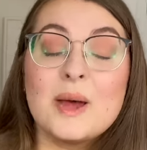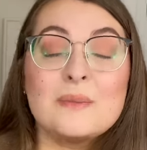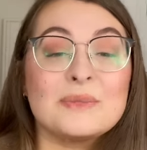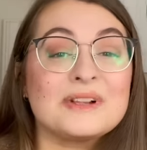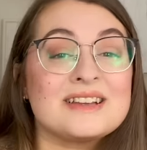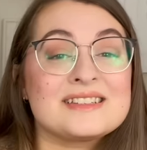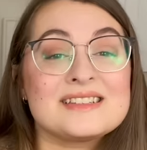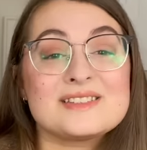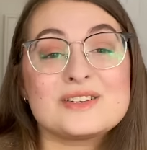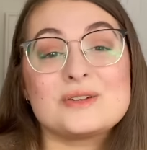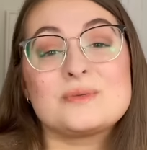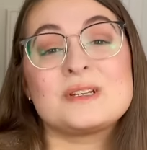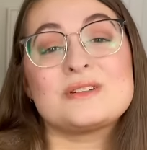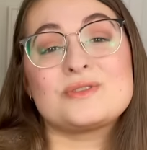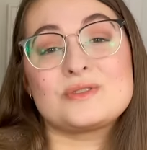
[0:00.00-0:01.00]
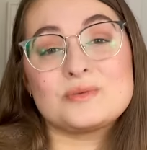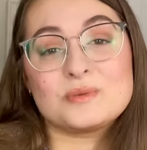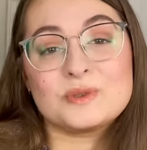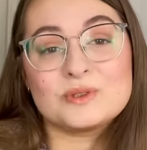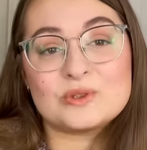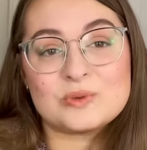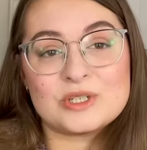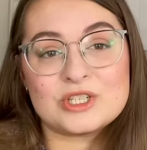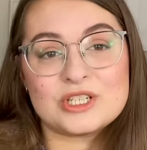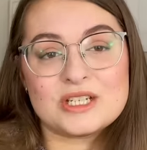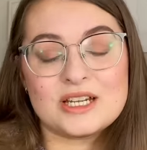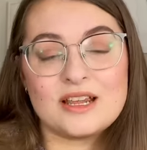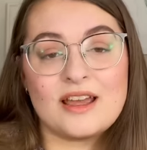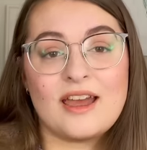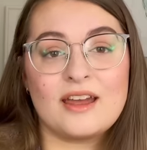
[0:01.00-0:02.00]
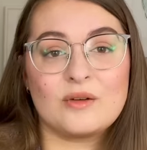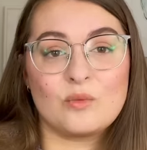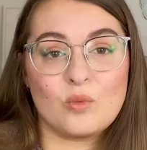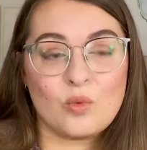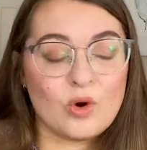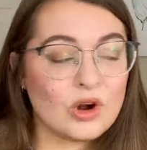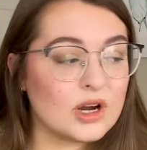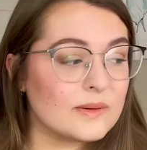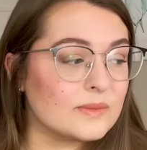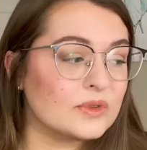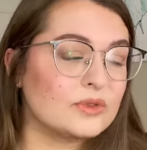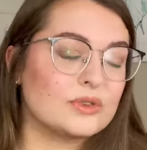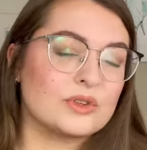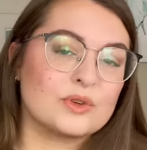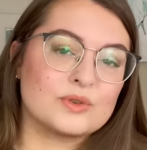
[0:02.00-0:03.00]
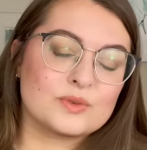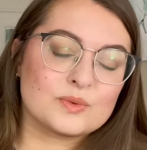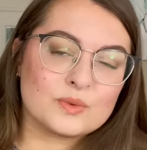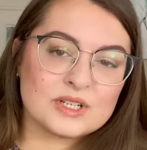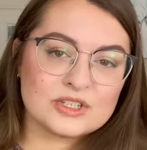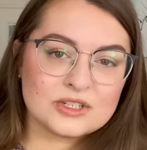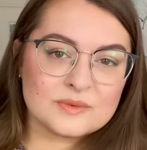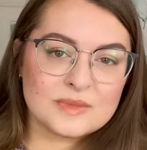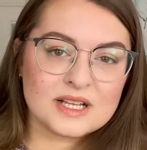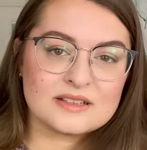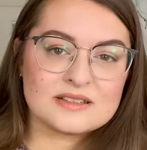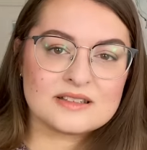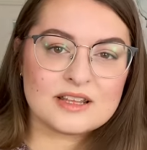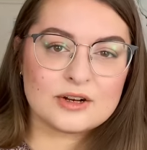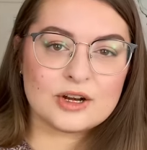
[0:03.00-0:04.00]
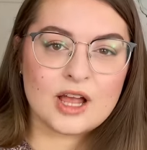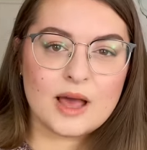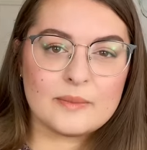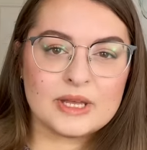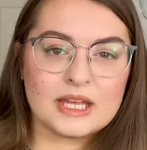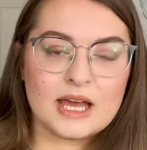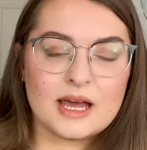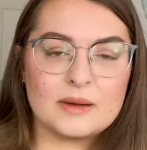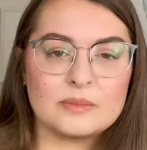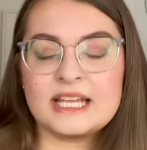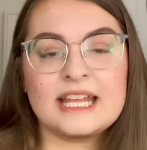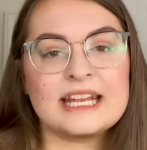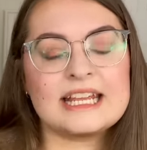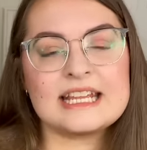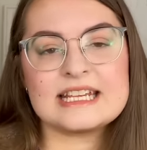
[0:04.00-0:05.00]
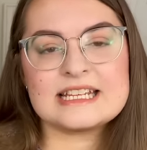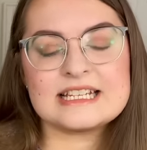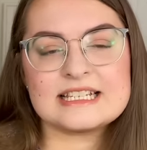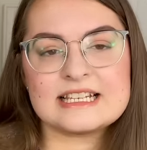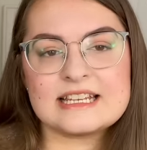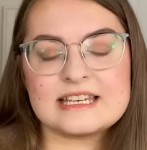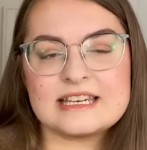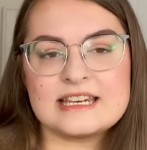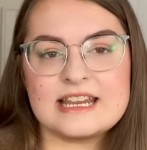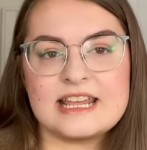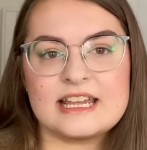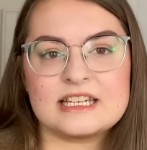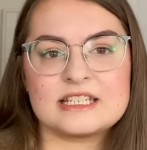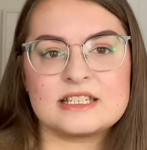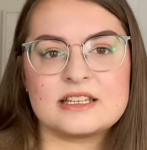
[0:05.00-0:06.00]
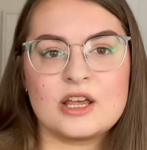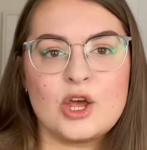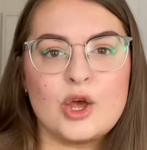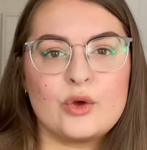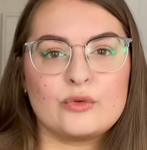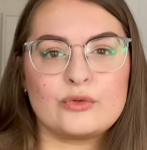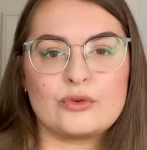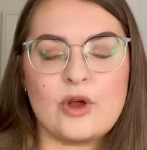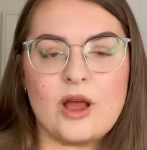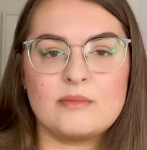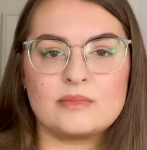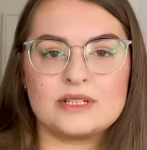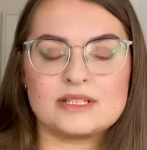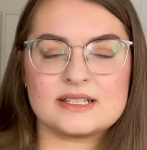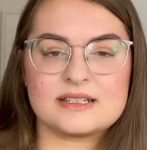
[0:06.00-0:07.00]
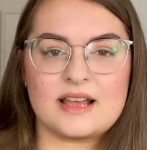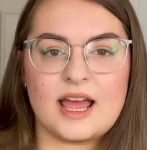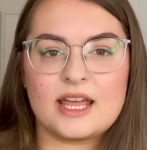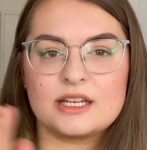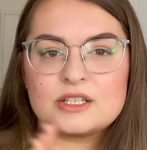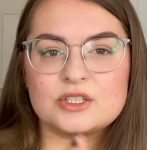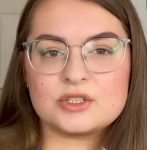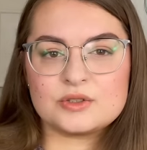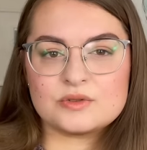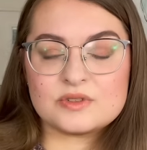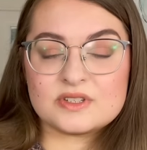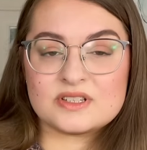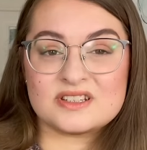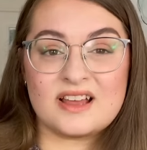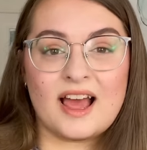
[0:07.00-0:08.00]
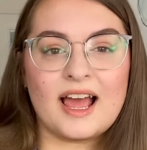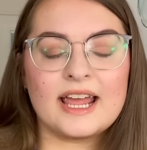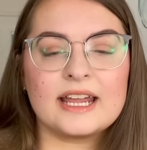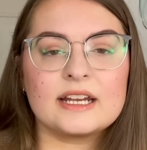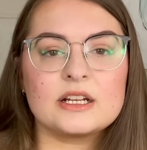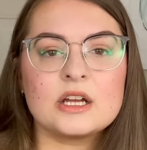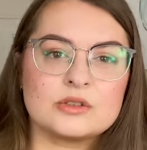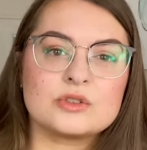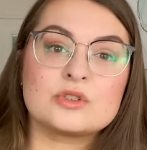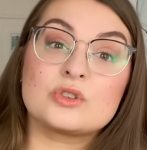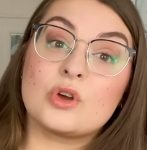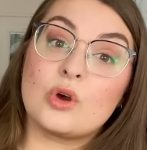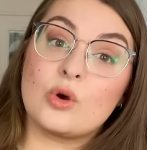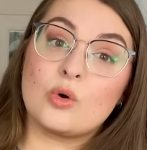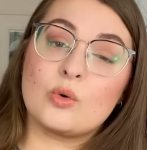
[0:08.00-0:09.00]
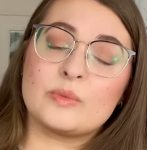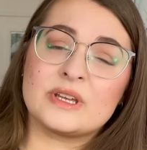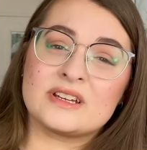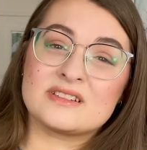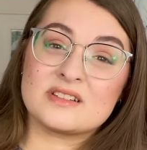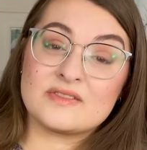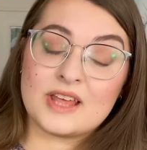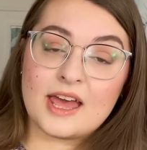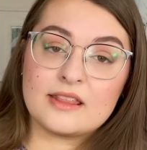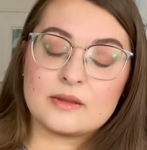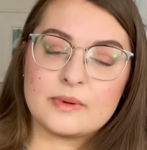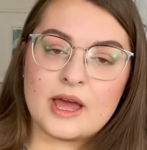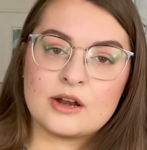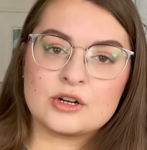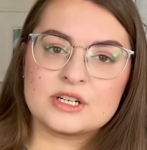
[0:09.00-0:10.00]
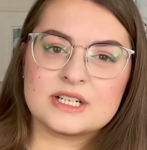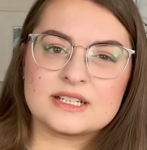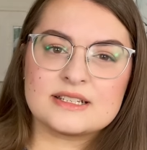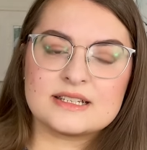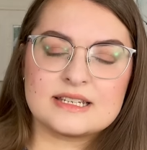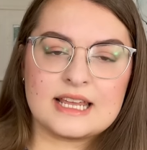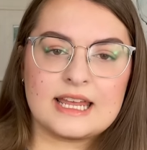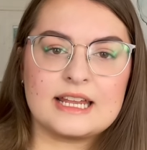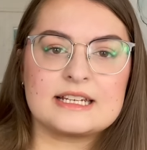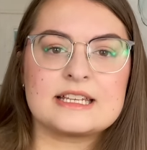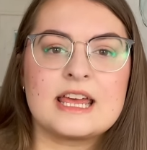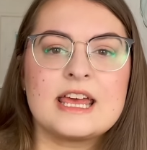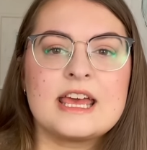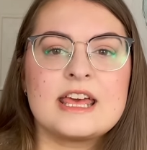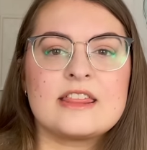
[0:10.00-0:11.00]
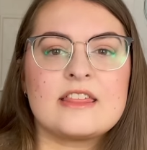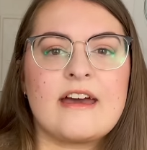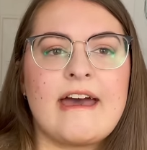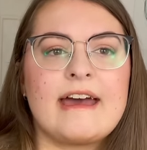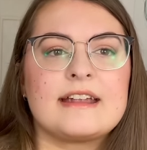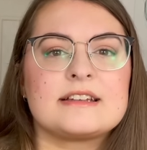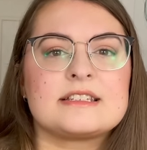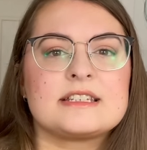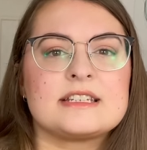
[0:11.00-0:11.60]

Plus it's going to be super squishy and warm for those winter months that are coming up. It is knit from side to side. So because of that, the pattern does state that